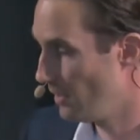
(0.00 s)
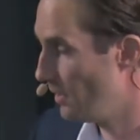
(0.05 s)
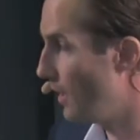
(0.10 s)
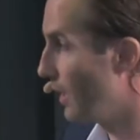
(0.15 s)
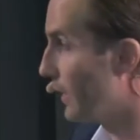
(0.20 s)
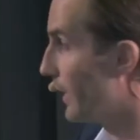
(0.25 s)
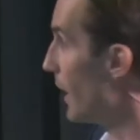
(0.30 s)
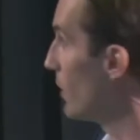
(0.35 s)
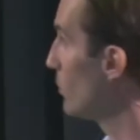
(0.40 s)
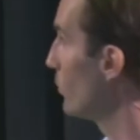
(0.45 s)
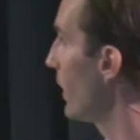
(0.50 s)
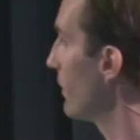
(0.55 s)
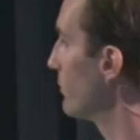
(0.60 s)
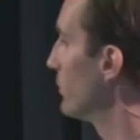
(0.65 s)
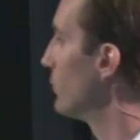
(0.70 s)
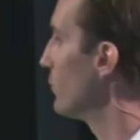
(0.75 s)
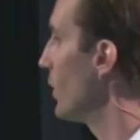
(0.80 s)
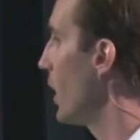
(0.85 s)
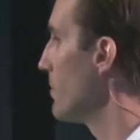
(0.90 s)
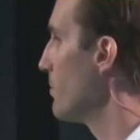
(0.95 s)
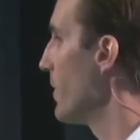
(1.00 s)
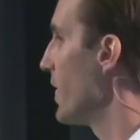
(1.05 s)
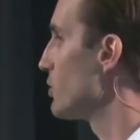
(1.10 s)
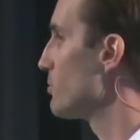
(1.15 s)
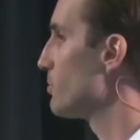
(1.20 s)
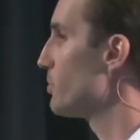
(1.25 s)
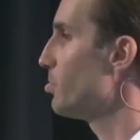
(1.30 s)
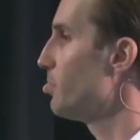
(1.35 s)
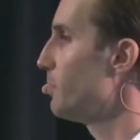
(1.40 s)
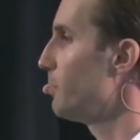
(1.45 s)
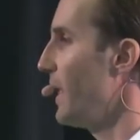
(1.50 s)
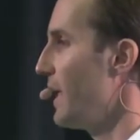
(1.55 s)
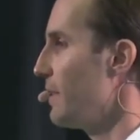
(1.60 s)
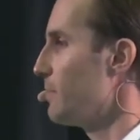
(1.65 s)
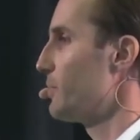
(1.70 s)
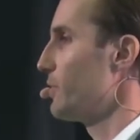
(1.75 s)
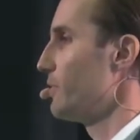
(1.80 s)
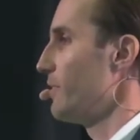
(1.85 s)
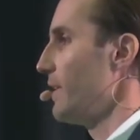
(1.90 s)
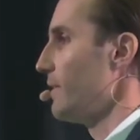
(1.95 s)
Again, we have the time-based
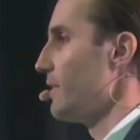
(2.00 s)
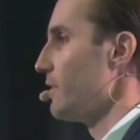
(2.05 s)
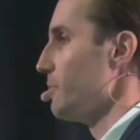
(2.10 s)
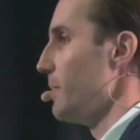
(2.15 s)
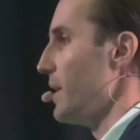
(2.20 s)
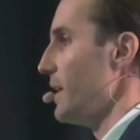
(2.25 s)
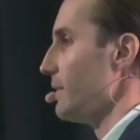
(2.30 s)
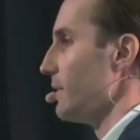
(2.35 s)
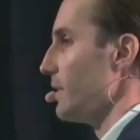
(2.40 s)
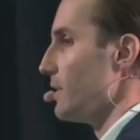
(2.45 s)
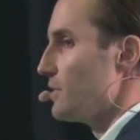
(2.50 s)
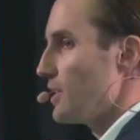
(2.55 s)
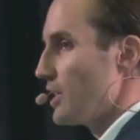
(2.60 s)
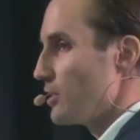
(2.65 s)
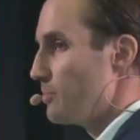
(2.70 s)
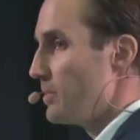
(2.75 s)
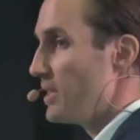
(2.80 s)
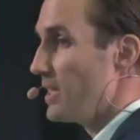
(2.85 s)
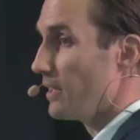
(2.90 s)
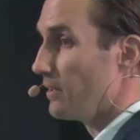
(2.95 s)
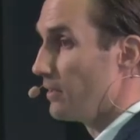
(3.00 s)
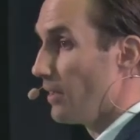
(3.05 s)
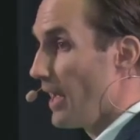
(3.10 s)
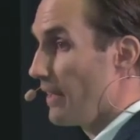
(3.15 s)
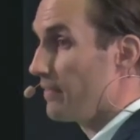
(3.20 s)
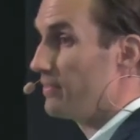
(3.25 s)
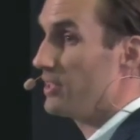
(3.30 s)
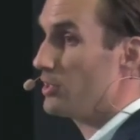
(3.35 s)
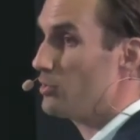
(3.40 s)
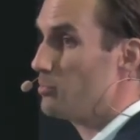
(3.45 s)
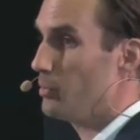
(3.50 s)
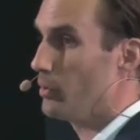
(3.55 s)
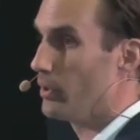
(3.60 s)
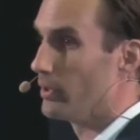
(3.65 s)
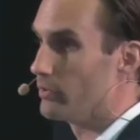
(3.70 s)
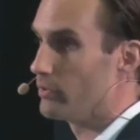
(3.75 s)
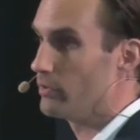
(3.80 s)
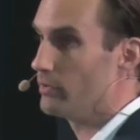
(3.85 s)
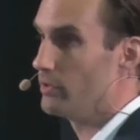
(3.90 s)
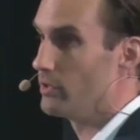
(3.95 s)
planned preventive maintenance as being, at this
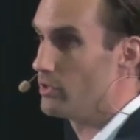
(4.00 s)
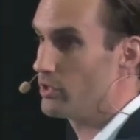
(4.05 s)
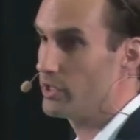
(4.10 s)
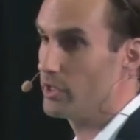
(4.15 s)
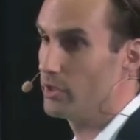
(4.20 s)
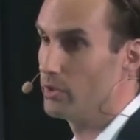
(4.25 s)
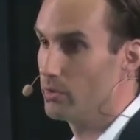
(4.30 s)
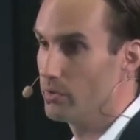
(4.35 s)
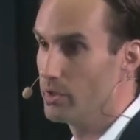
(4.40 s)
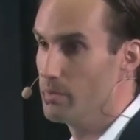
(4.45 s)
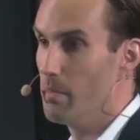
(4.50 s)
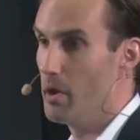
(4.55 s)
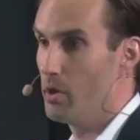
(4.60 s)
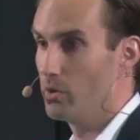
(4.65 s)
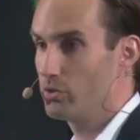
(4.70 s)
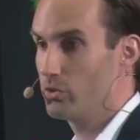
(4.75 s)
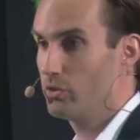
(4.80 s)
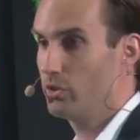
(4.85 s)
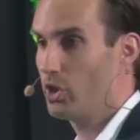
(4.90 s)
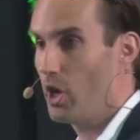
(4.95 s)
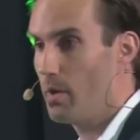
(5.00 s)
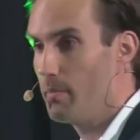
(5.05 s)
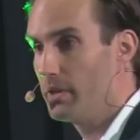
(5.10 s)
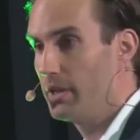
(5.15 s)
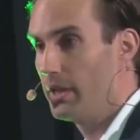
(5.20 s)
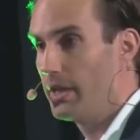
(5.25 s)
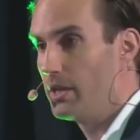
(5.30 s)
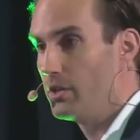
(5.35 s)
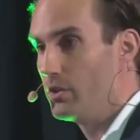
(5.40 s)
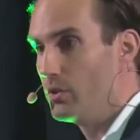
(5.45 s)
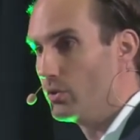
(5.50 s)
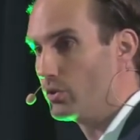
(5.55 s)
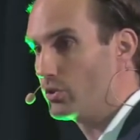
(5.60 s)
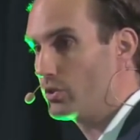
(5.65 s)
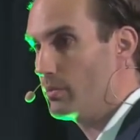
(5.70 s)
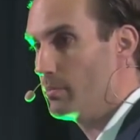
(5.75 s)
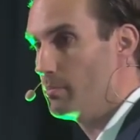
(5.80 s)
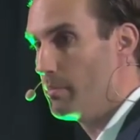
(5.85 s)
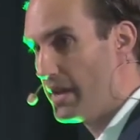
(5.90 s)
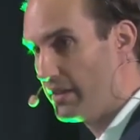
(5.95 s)
point, still the most commonly
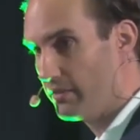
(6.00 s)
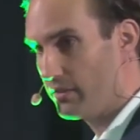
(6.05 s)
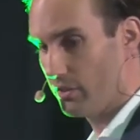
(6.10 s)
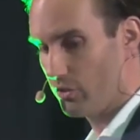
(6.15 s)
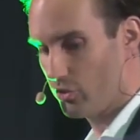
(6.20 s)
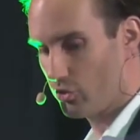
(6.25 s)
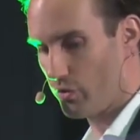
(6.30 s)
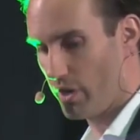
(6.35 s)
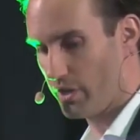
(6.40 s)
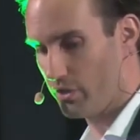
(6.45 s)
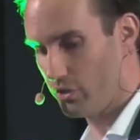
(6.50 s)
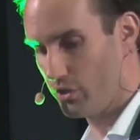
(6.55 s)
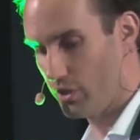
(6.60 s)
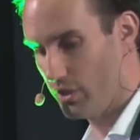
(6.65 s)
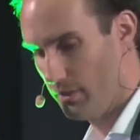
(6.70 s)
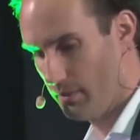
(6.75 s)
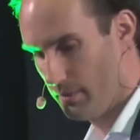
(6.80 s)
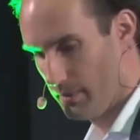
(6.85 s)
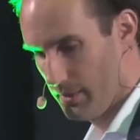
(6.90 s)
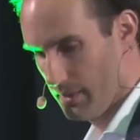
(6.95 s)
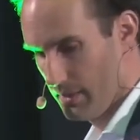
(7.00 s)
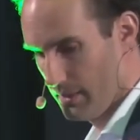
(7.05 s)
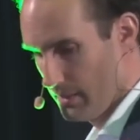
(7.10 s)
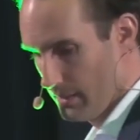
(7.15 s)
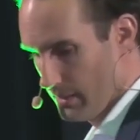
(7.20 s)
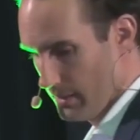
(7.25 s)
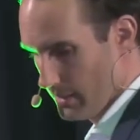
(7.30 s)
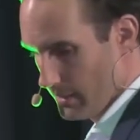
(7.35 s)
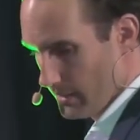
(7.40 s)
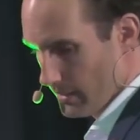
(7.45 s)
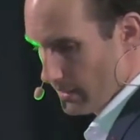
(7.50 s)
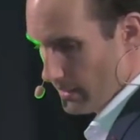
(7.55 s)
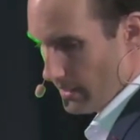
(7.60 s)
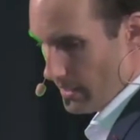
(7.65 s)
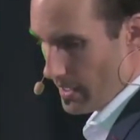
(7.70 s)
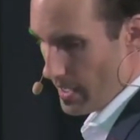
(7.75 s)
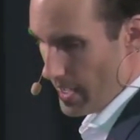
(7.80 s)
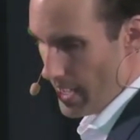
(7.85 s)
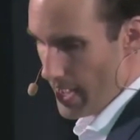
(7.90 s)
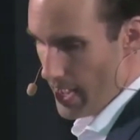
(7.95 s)
used maintenance strategy.
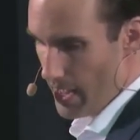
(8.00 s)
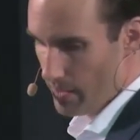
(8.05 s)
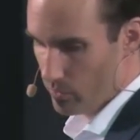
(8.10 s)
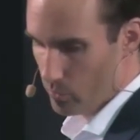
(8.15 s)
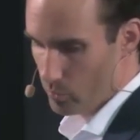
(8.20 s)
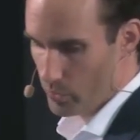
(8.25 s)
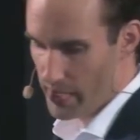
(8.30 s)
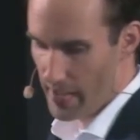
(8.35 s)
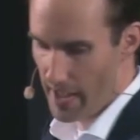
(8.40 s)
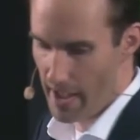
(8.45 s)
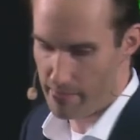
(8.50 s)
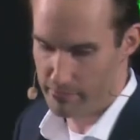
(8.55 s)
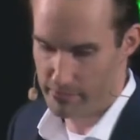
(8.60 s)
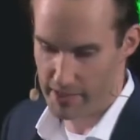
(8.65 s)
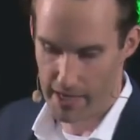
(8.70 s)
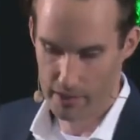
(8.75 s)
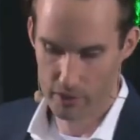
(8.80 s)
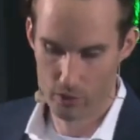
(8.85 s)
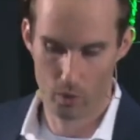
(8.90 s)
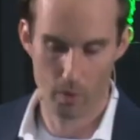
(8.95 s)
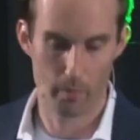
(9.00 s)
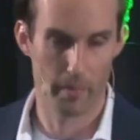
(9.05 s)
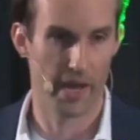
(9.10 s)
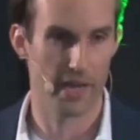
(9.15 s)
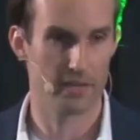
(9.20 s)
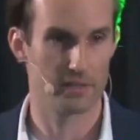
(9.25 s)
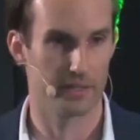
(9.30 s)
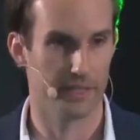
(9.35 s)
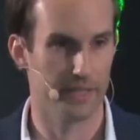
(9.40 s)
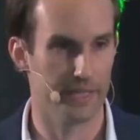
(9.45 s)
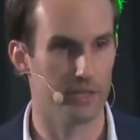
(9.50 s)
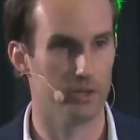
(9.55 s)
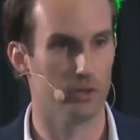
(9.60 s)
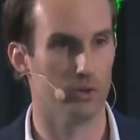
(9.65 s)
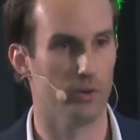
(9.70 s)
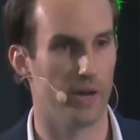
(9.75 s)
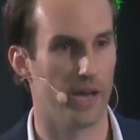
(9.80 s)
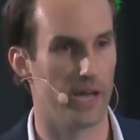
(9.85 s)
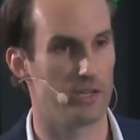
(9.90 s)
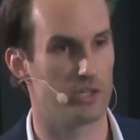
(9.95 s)
And we have the annual-based
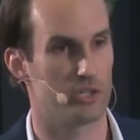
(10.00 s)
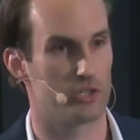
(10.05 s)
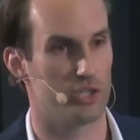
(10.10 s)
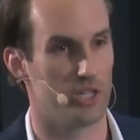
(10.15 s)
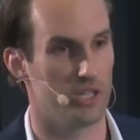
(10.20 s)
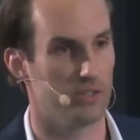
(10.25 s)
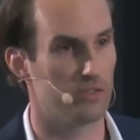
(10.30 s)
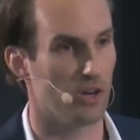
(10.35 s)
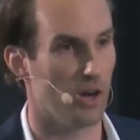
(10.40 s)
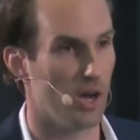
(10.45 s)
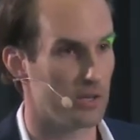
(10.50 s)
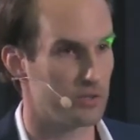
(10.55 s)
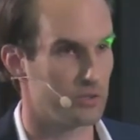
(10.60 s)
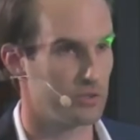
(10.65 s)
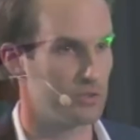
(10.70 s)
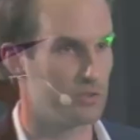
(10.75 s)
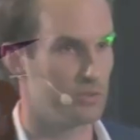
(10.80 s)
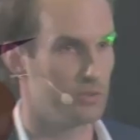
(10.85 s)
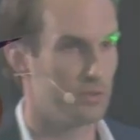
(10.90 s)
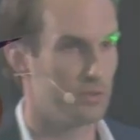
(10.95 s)
legal HSE tasks